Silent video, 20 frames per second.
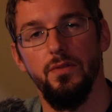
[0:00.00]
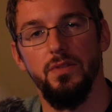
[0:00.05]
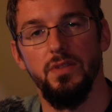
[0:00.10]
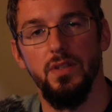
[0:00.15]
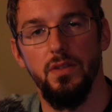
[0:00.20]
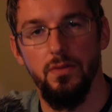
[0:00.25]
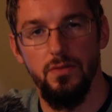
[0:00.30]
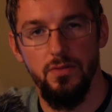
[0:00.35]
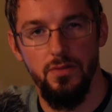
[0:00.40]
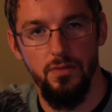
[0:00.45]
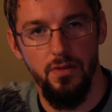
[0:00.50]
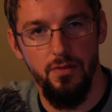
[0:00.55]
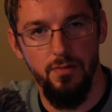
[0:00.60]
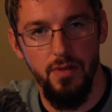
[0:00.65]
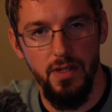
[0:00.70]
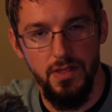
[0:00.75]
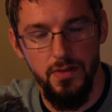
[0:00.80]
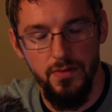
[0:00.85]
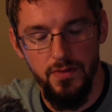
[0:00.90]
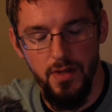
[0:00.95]
as it goes through the
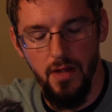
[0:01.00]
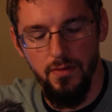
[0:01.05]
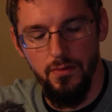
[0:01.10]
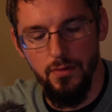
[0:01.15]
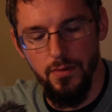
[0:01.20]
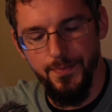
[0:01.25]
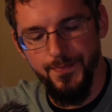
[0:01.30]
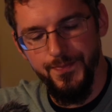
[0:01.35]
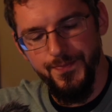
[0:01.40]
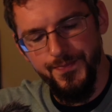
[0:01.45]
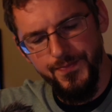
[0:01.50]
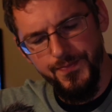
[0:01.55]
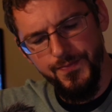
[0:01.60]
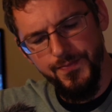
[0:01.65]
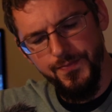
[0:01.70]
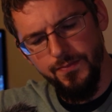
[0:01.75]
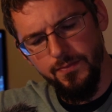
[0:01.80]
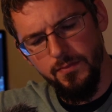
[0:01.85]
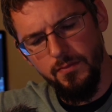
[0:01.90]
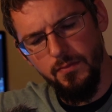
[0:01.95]
range of travel.
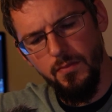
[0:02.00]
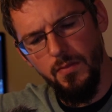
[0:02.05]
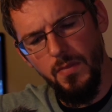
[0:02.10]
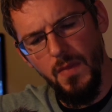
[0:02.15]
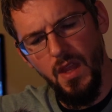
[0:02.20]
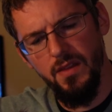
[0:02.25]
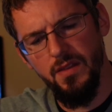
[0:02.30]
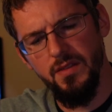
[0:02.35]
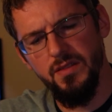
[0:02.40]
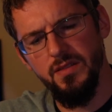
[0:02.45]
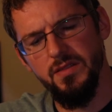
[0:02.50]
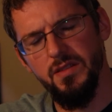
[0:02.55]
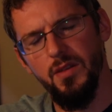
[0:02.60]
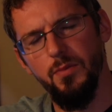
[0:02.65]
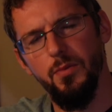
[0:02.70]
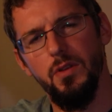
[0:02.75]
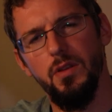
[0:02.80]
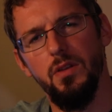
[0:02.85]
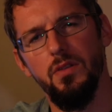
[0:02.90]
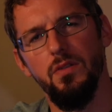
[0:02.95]
This is
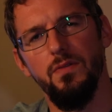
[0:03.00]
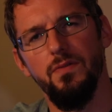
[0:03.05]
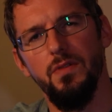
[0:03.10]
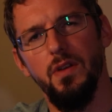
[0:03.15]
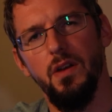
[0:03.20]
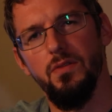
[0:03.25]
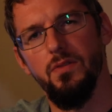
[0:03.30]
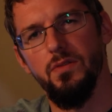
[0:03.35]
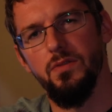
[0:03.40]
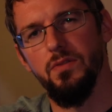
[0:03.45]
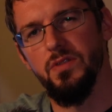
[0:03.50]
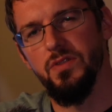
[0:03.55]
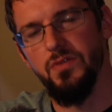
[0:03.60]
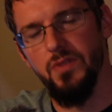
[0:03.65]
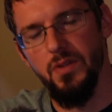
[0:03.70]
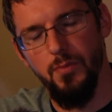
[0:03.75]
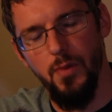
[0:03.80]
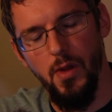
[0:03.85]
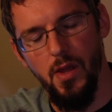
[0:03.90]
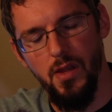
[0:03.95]
typically not found on your
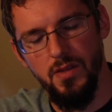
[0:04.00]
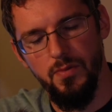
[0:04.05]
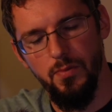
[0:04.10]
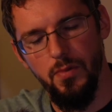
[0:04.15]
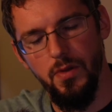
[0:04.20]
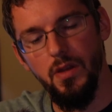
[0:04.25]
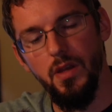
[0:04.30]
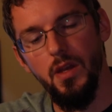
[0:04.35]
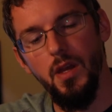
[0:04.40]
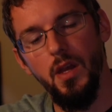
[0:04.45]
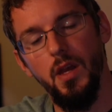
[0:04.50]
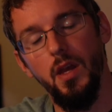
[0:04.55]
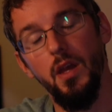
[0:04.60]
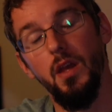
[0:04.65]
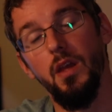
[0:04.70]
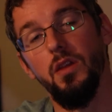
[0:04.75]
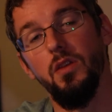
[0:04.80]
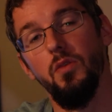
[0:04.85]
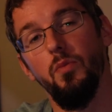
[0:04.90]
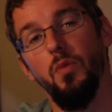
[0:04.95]
street bikes, but
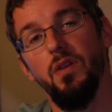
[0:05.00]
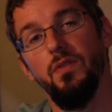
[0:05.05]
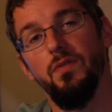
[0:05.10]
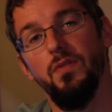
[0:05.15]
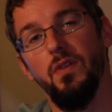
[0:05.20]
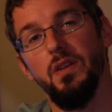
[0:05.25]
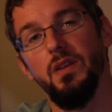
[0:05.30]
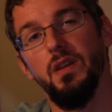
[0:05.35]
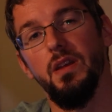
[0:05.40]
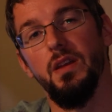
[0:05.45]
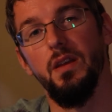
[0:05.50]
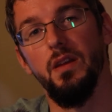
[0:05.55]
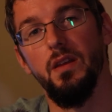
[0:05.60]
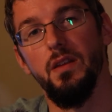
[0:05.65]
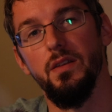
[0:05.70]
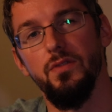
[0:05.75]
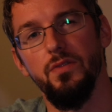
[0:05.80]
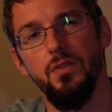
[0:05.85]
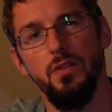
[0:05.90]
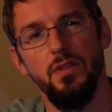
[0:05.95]
you may find it
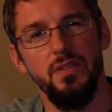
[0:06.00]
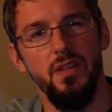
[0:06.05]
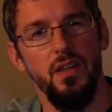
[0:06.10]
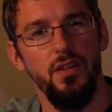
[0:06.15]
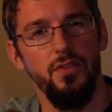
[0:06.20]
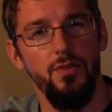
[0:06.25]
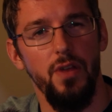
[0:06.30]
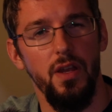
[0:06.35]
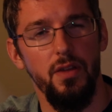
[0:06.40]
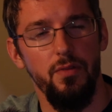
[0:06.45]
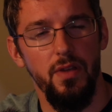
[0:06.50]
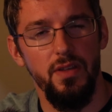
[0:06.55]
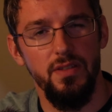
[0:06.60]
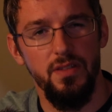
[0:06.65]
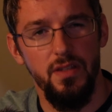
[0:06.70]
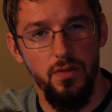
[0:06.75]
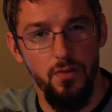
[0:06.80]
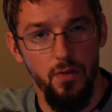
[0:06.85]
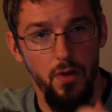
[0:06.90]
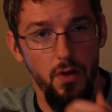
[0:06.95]
in, say, drag
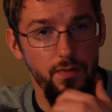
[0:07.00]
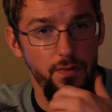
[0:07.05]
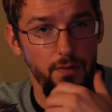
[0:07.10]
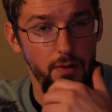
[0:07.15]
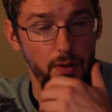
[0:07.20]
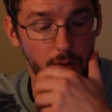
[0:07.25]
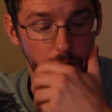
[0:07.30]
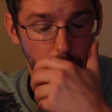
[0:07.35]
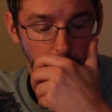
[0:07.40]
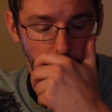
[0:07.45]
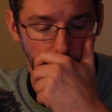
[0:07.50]
racing or off-road.